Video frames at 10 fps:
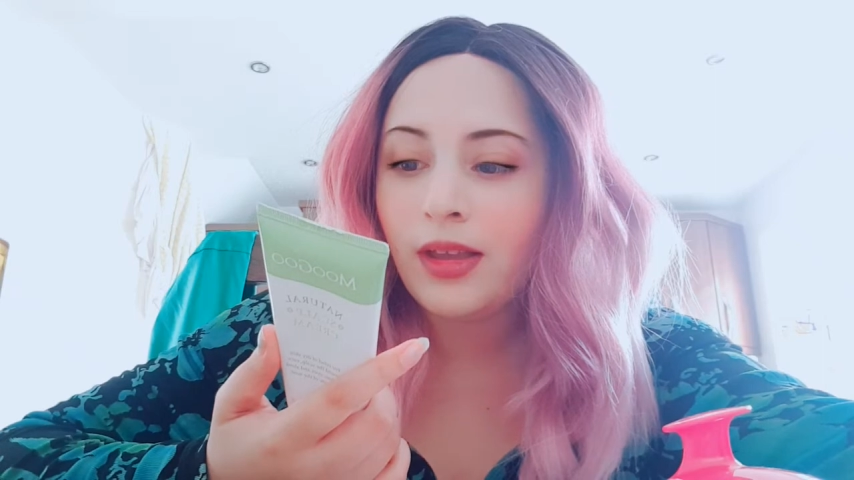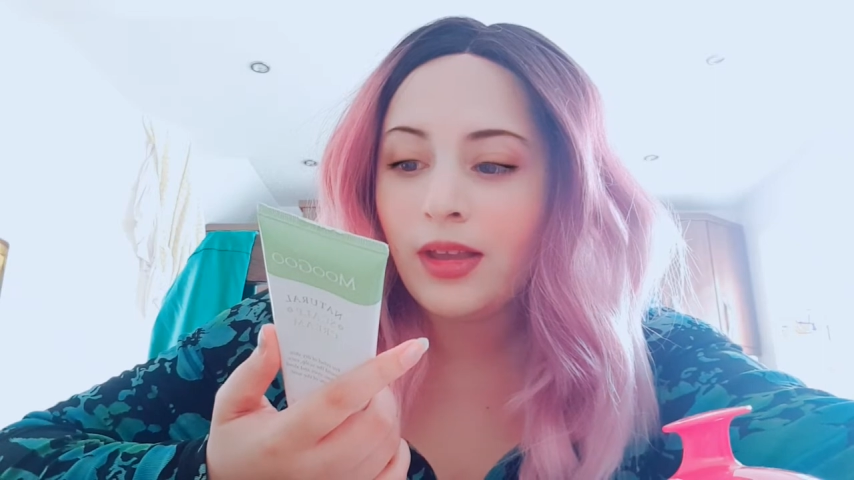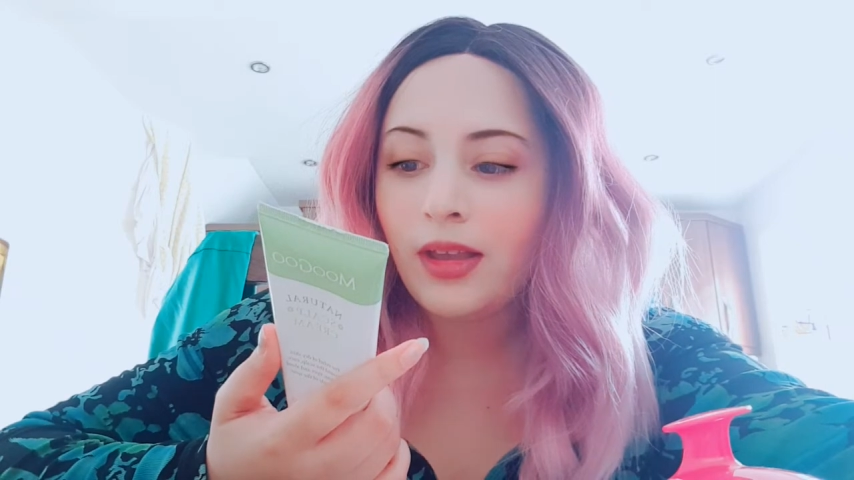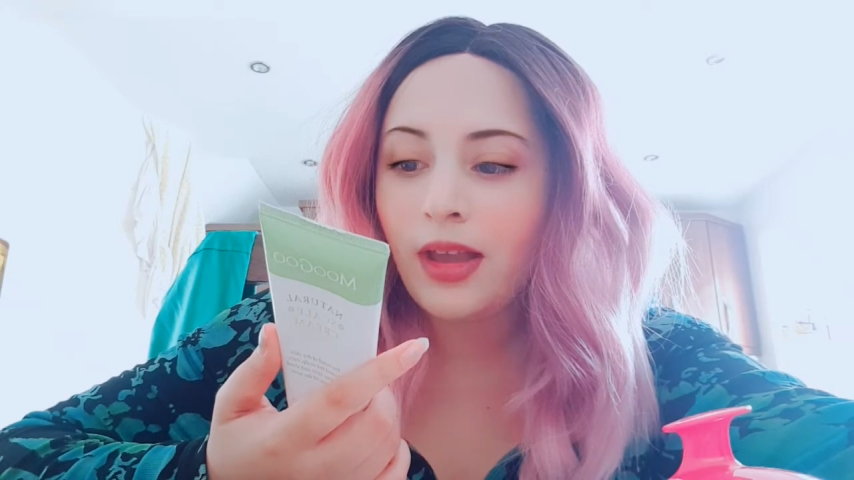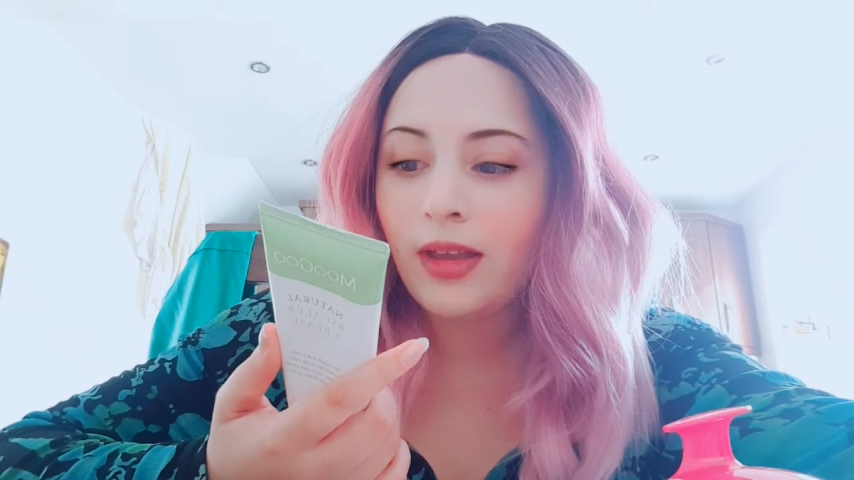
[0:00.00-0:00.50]

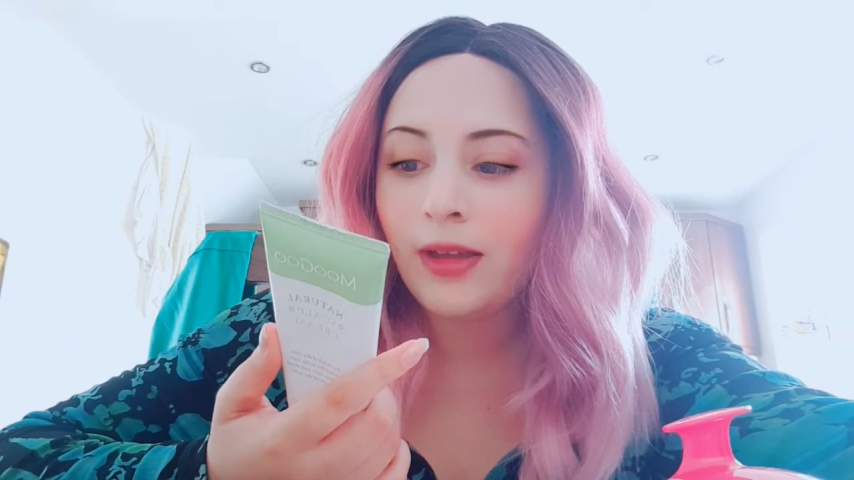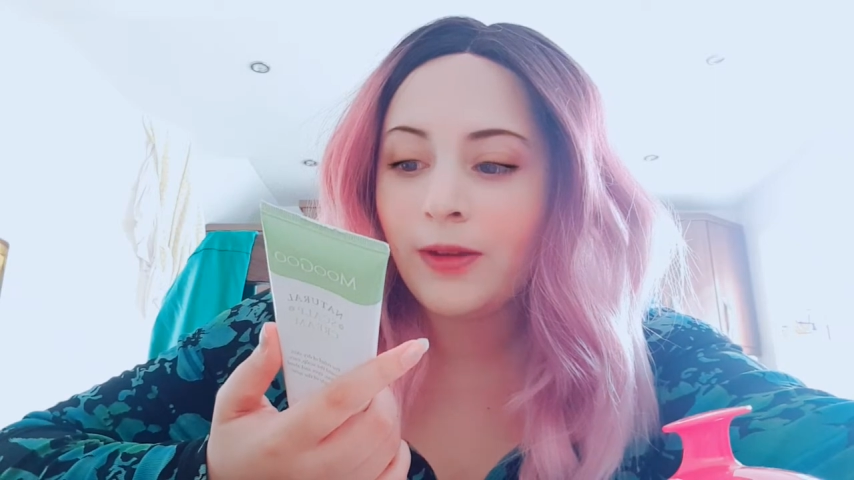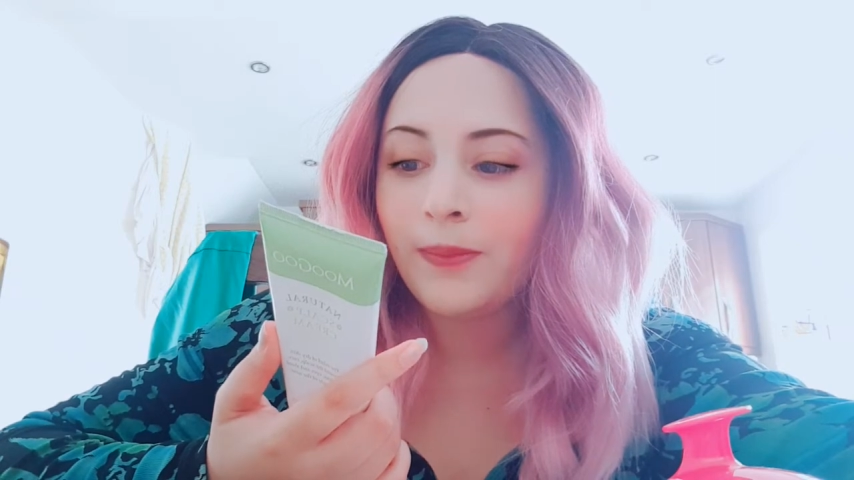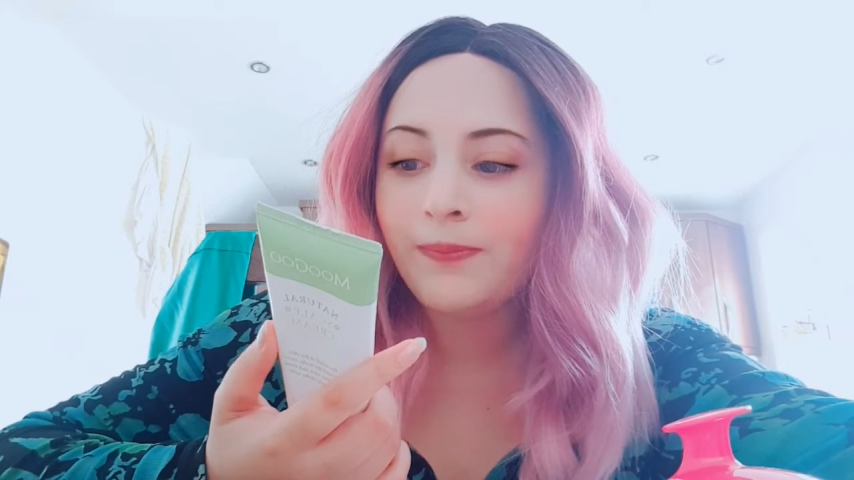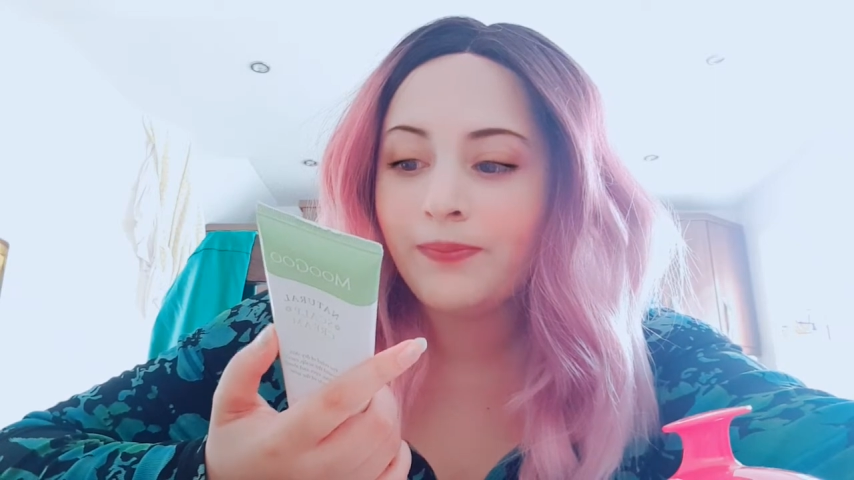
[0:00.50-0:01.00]

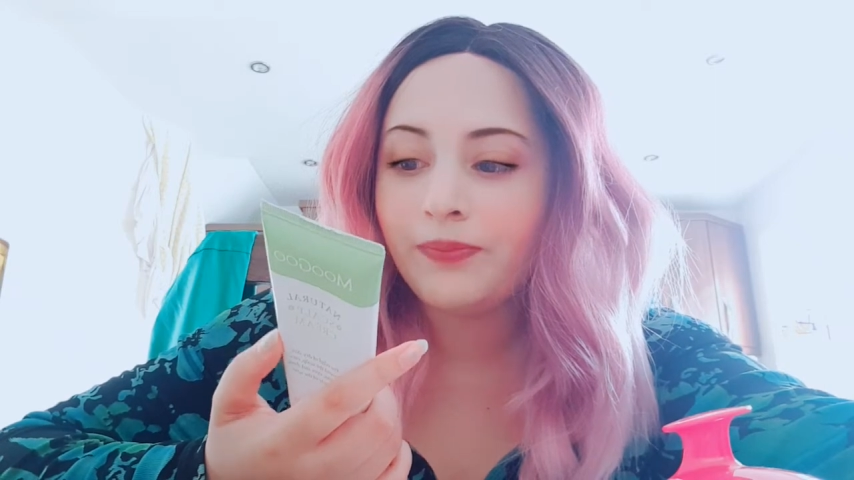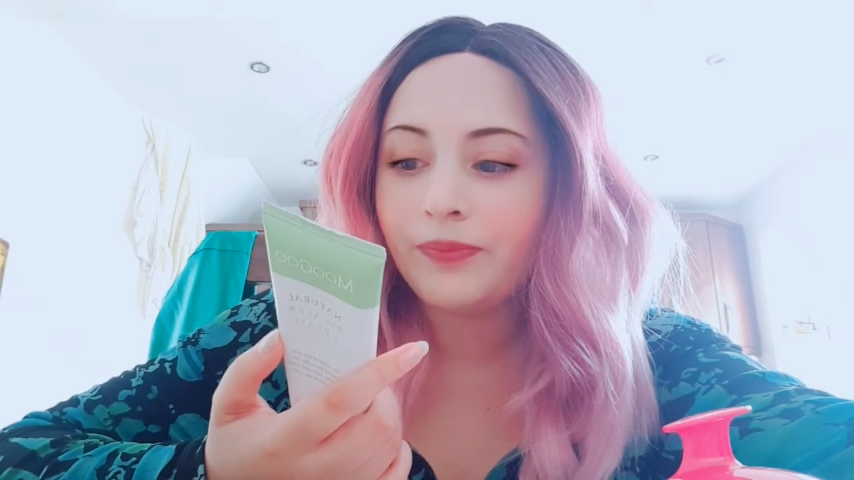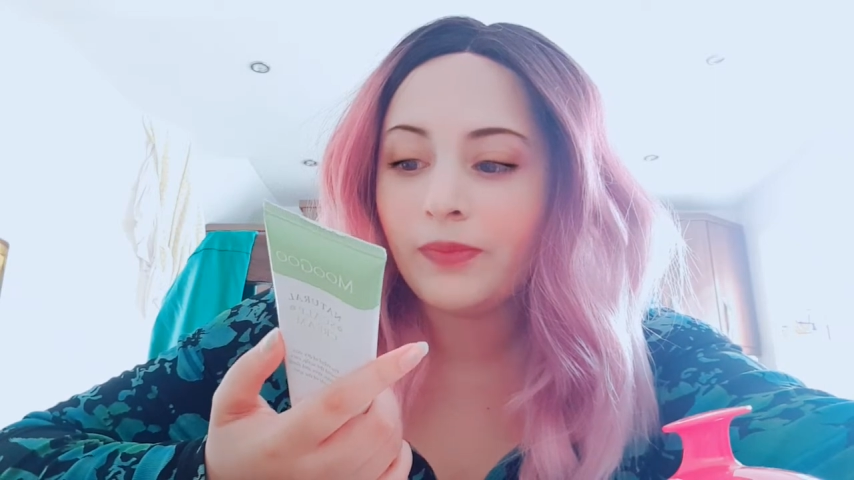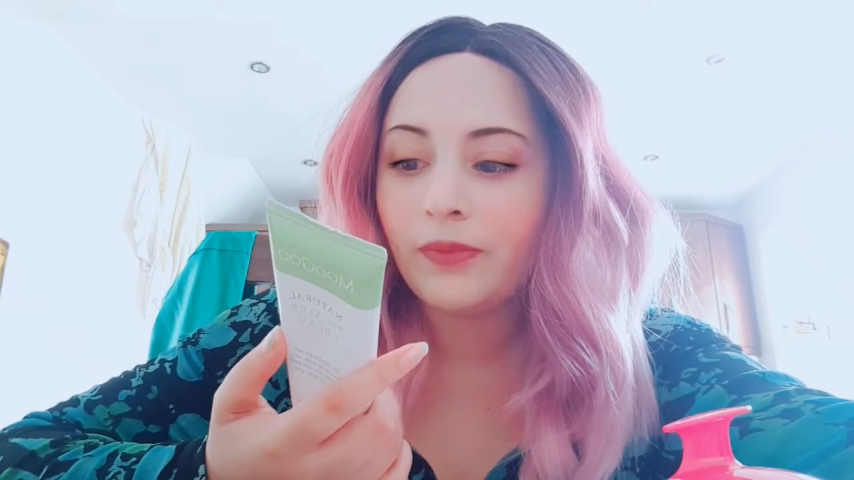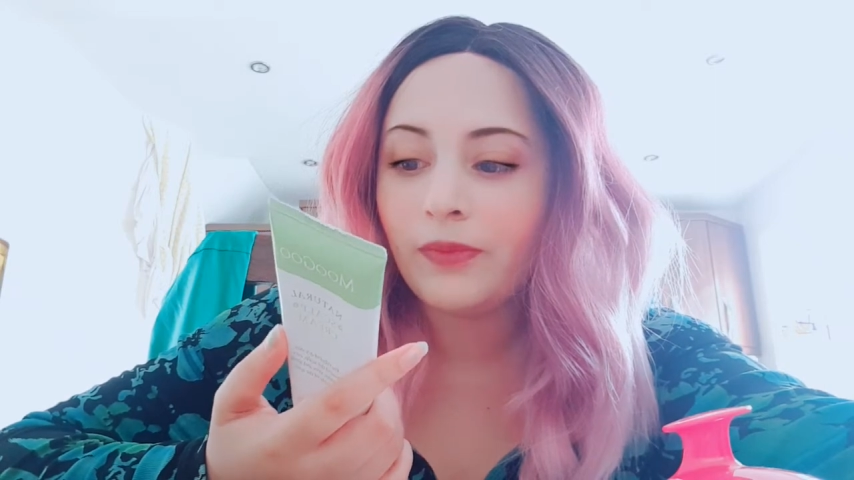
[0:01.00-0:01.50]

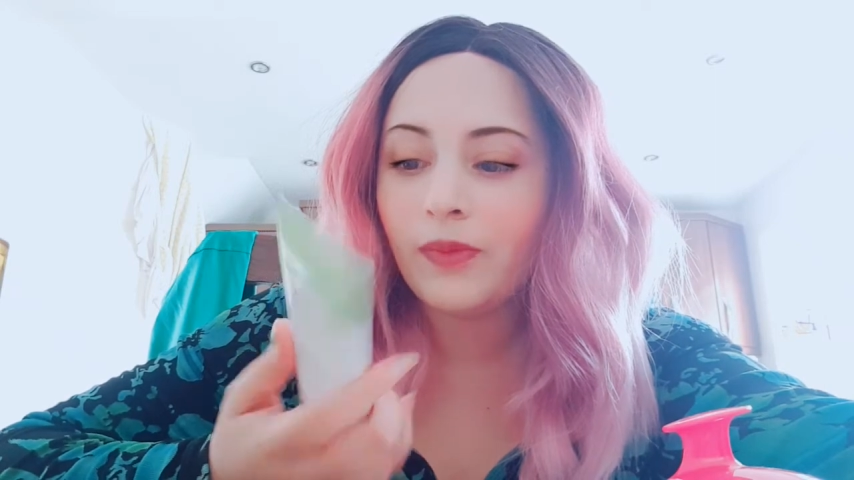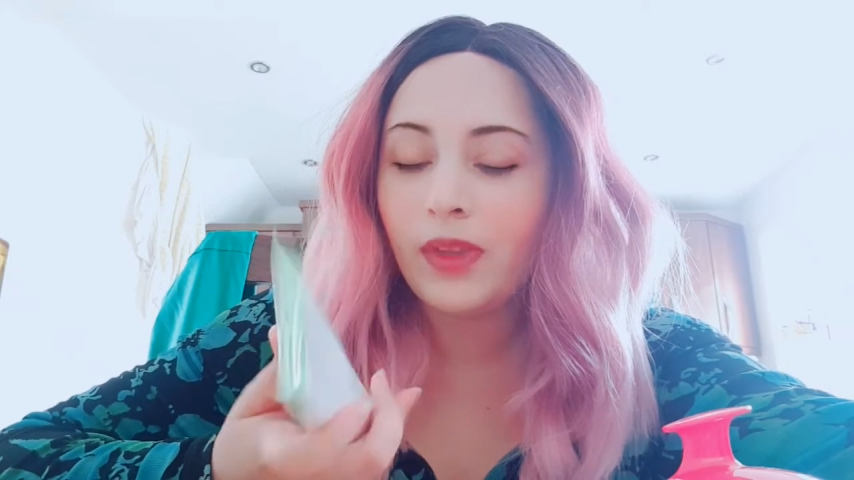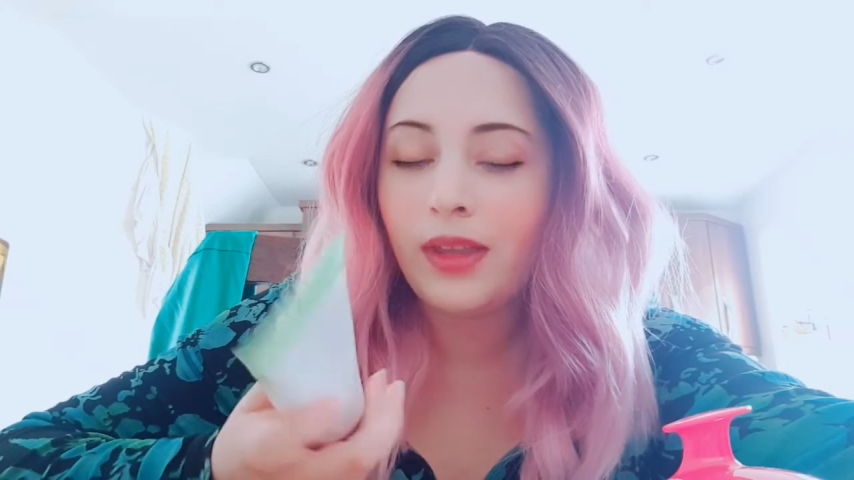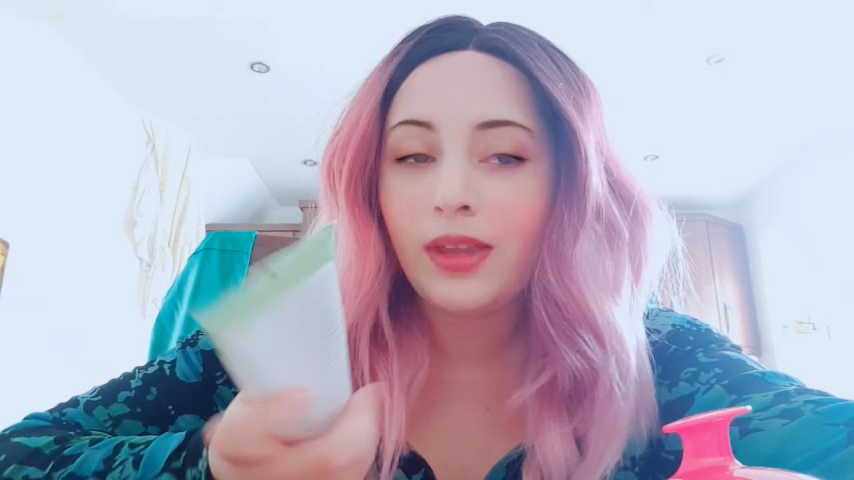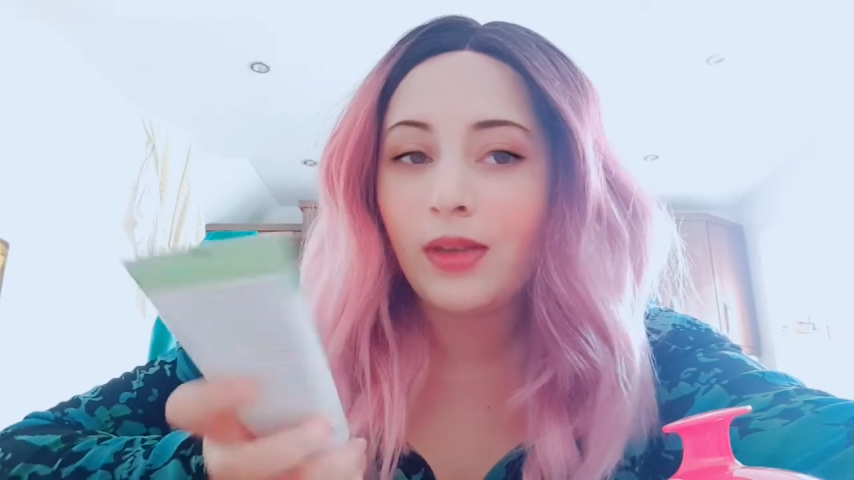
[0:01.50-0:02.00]

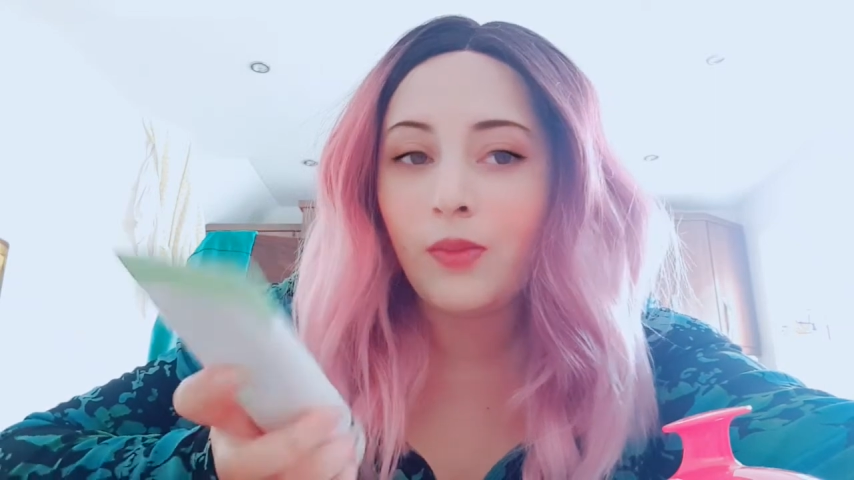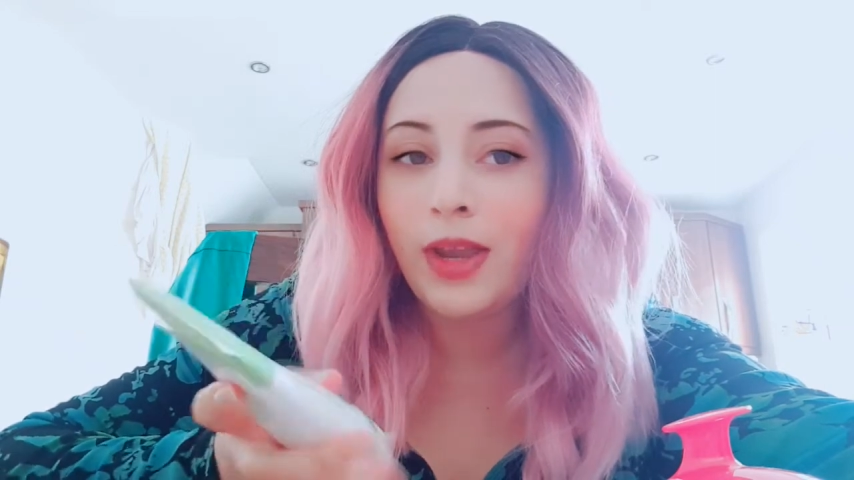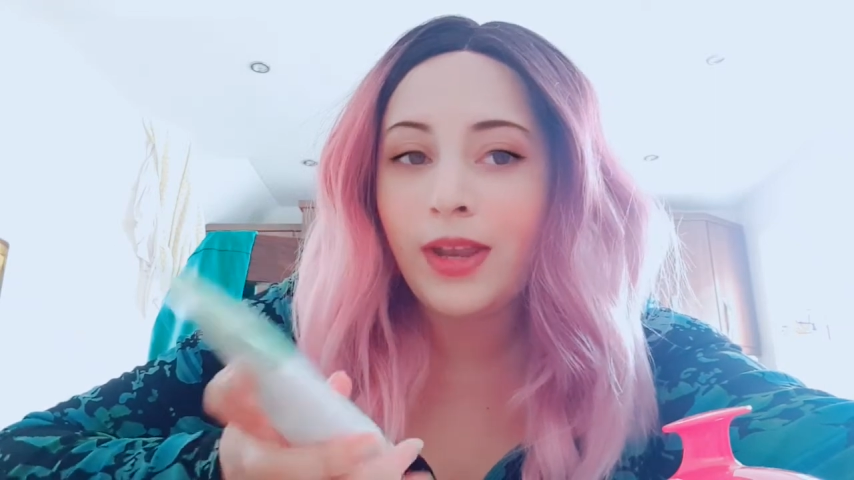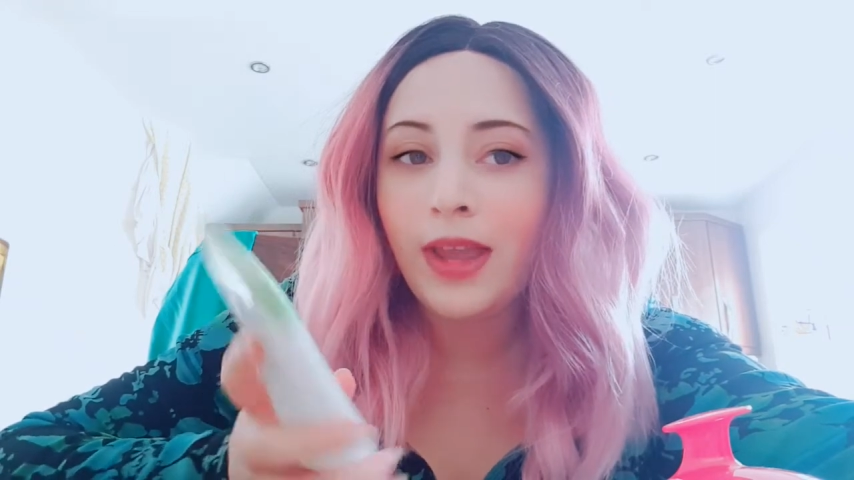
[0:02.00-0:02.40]
When